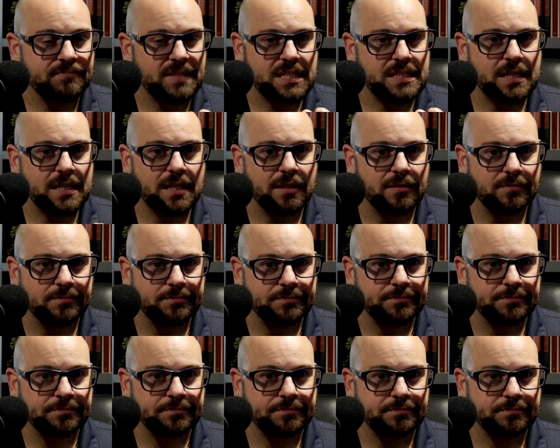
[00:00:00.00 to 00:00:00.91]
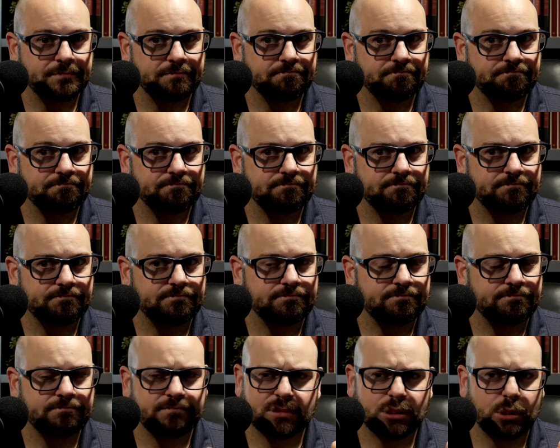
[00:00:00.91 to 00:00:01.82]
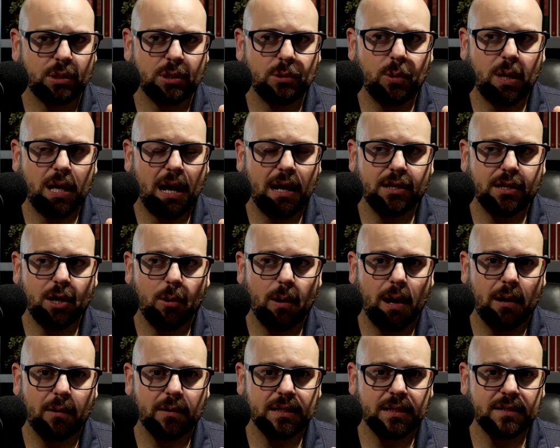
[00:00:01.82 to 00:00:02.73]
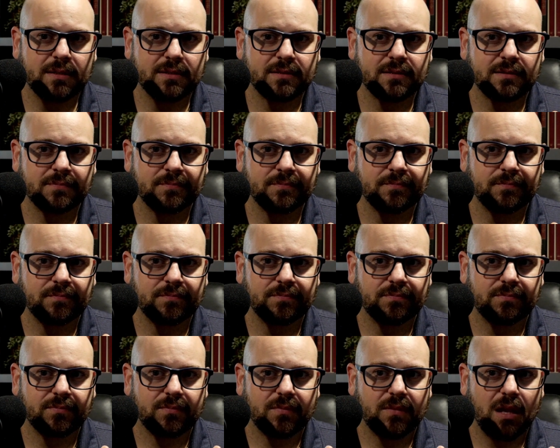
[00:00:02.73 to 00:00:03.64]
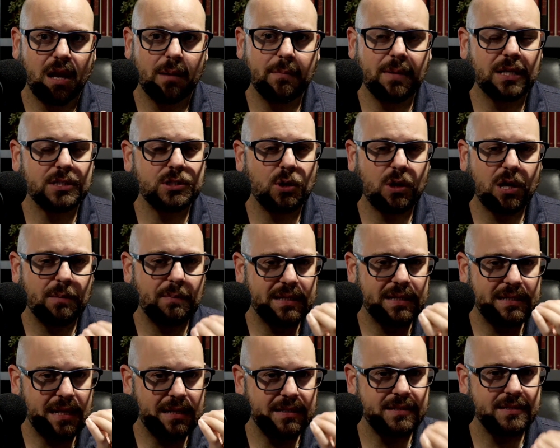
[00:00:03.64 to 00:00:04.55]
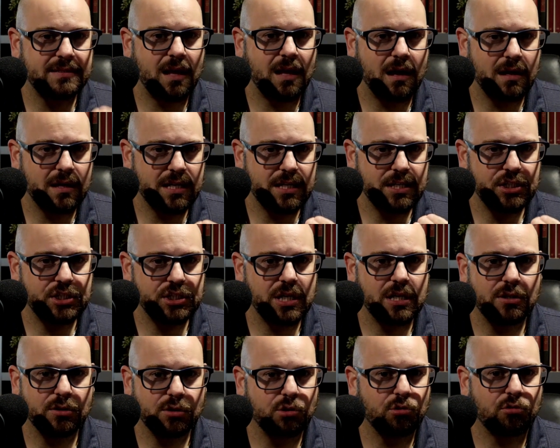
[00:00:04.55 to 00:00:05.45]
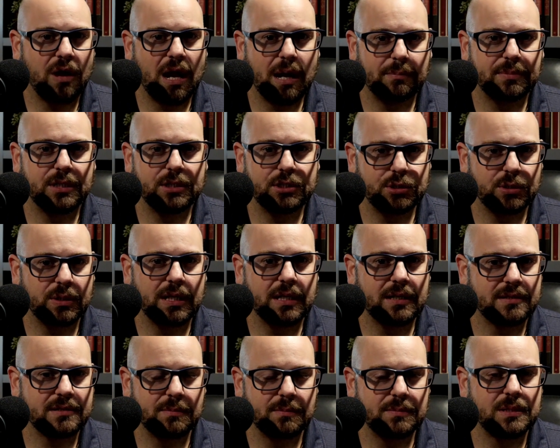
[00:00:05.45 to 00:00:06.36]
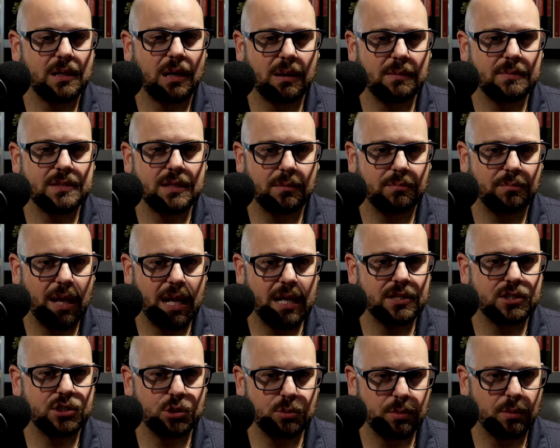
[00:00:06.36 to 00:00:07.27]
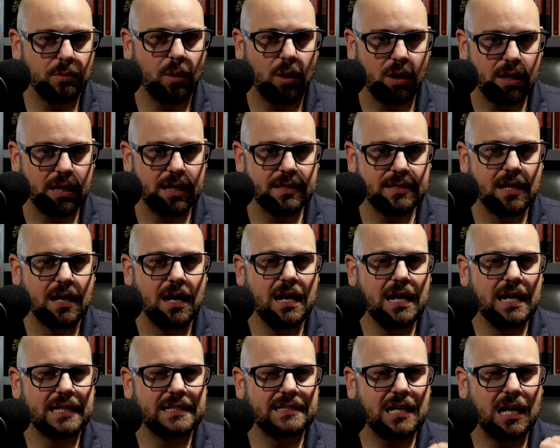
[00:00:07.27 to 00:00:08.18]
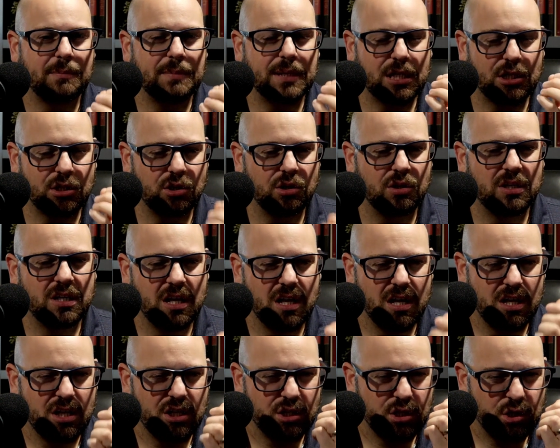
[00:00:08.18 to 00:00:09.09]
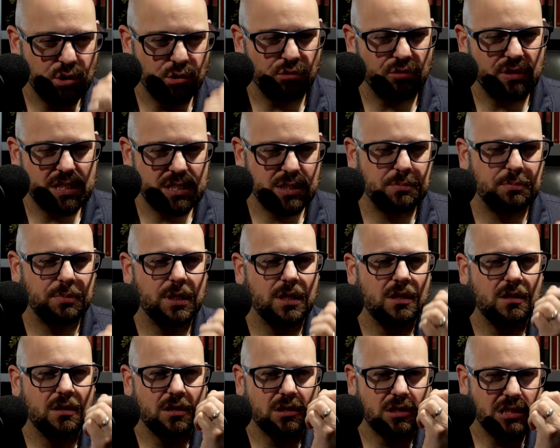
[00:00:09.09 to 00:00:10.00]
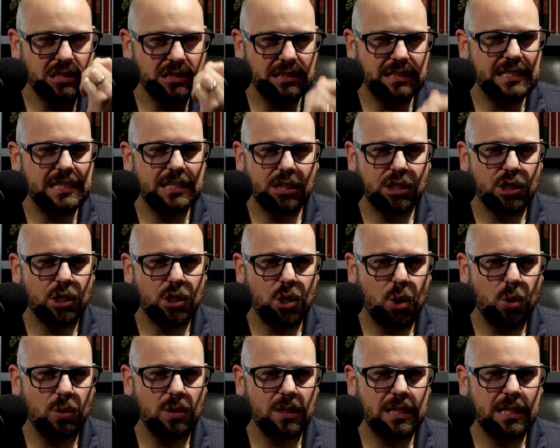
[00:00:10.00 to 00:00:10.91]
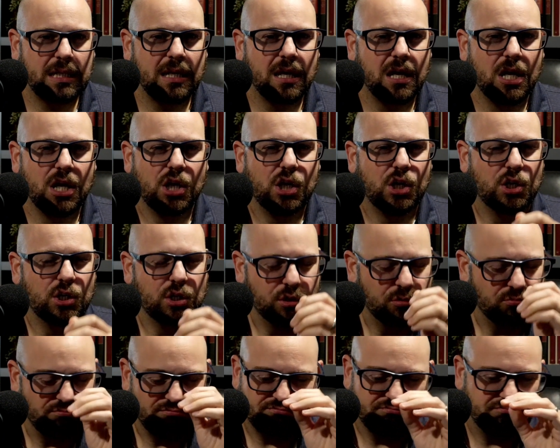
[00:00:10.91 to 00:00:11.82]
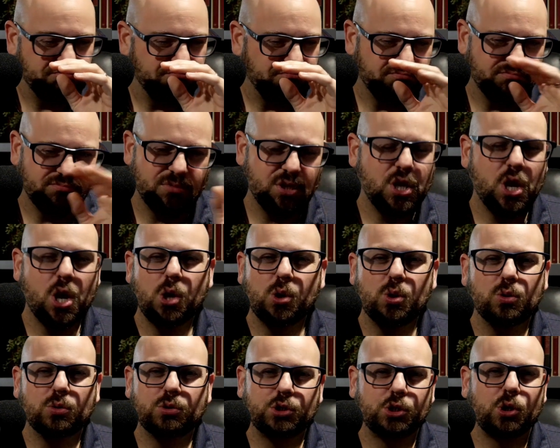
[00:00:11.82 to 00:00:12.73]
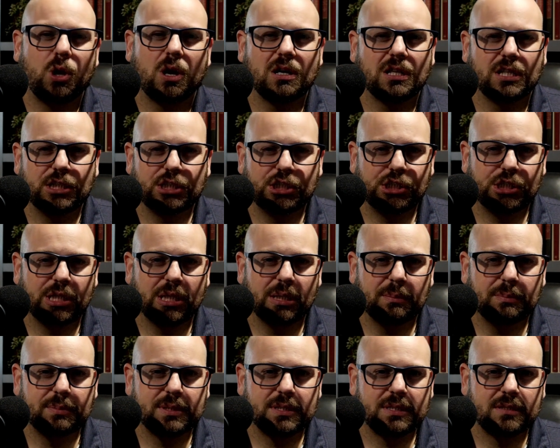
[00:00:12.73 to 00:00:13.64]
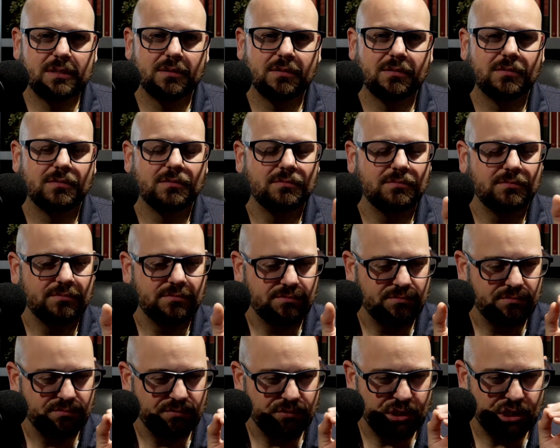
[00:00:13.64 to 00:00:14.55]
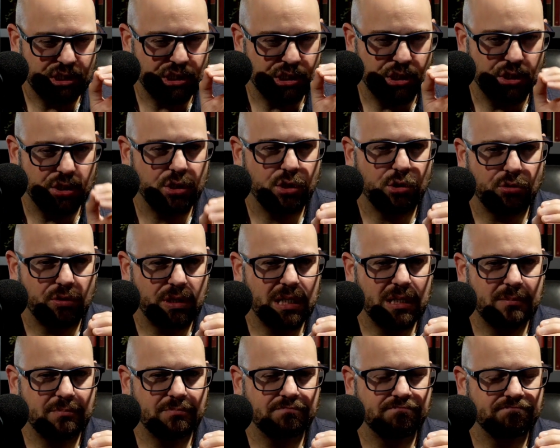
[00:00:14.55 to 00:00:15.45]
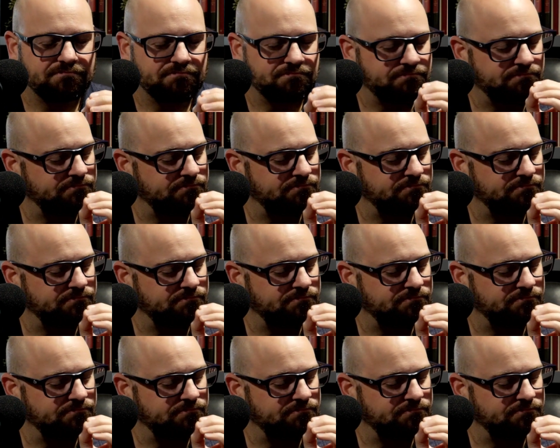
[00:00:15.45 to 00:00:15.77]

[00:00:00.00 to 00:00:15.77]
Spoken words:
That's it. It's the only way I know how, at least. I'm not talking about that soggy shell crap that you get sometimes at bad supermarkets. It's got to be a good, crisp, clean cannoli, no chocolate chips, just good cream.